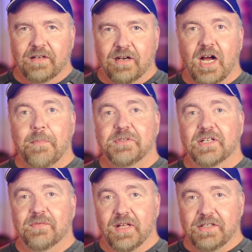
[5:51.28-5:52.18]
Opposite
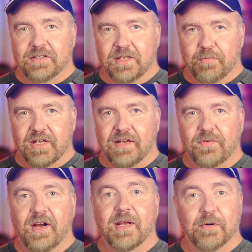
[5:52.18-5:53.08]
of light sleep, we have
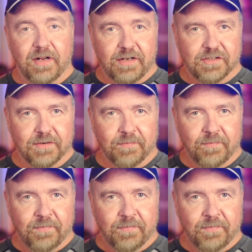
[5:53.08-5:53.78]
hibernation.